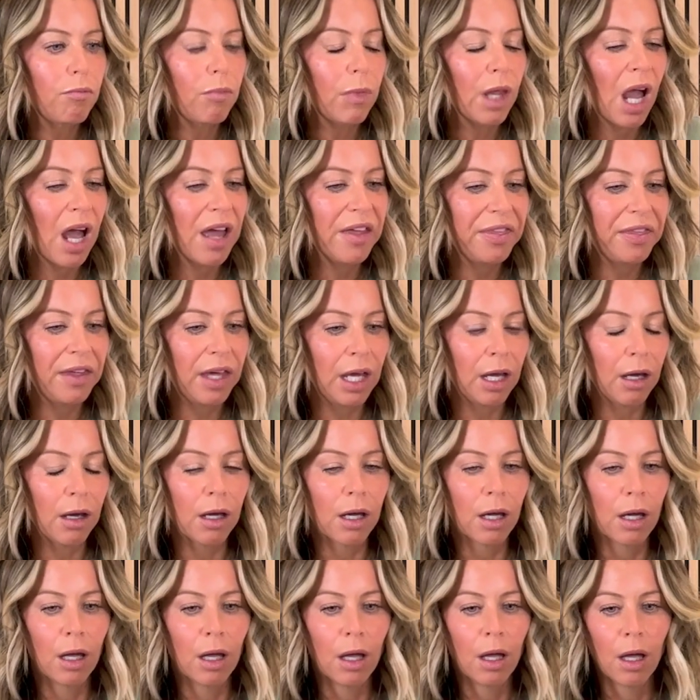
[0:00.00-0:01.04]
I think
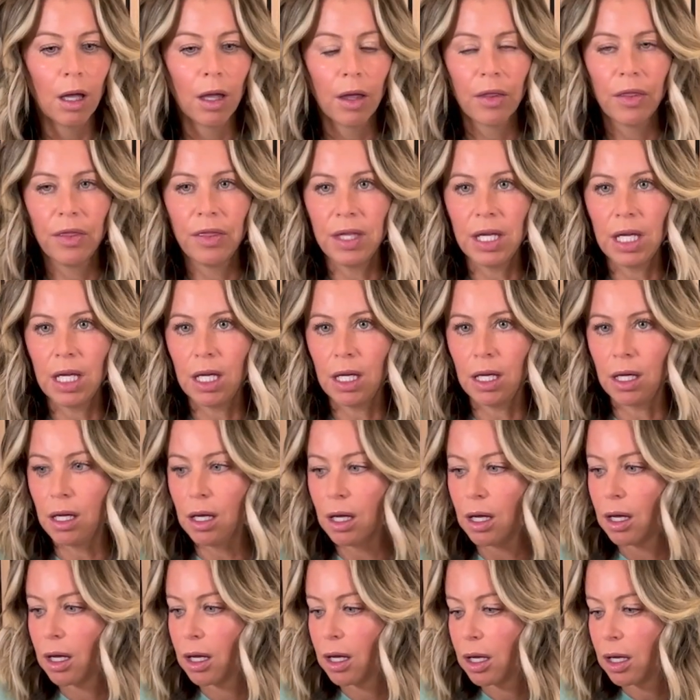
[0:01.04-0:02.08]
the
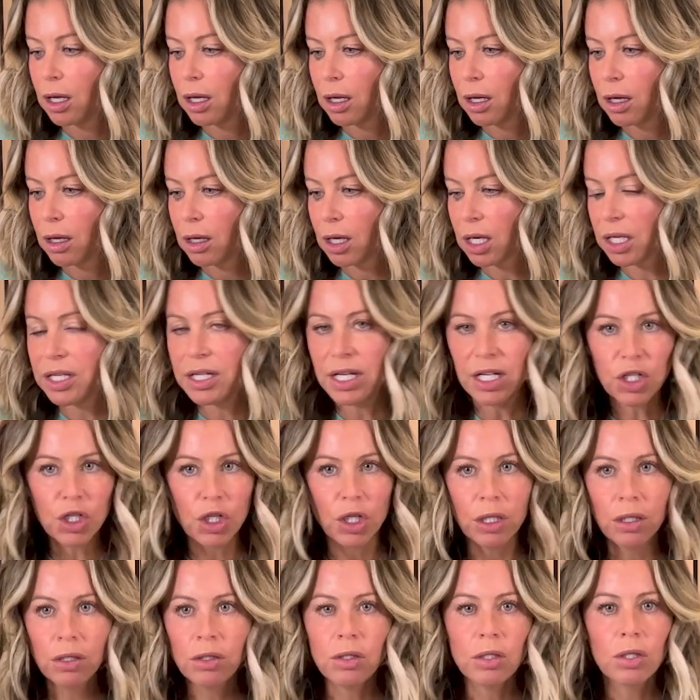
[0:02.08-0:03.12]

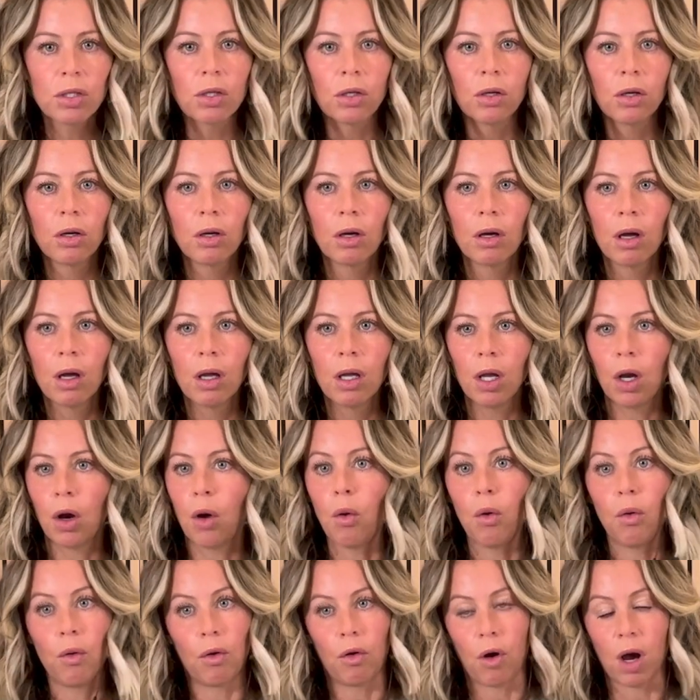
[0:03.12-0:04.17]
conditions,
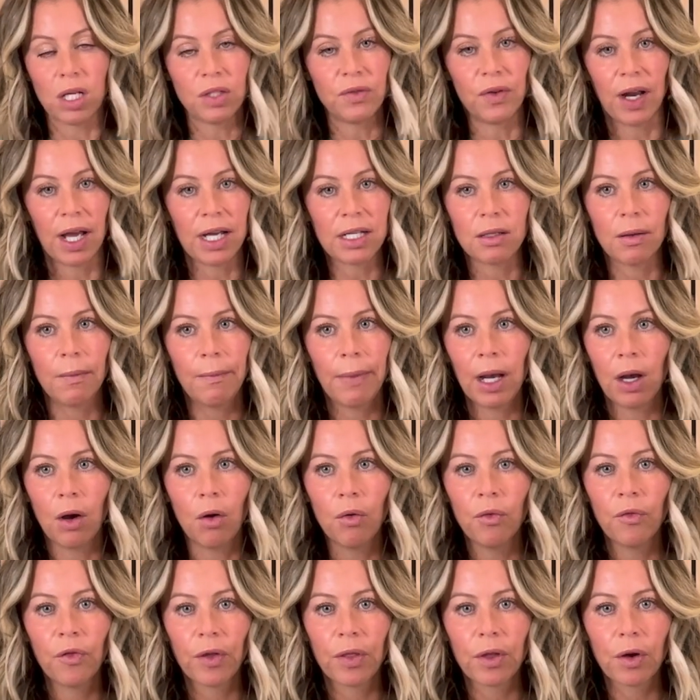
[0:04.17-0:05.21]
CrossFit hasn't been
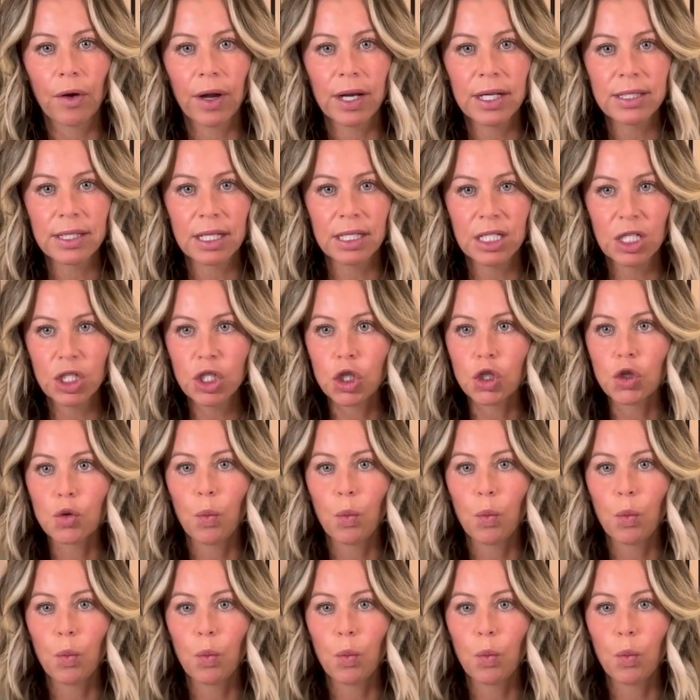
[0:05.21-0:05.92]
known for the greatest conditions.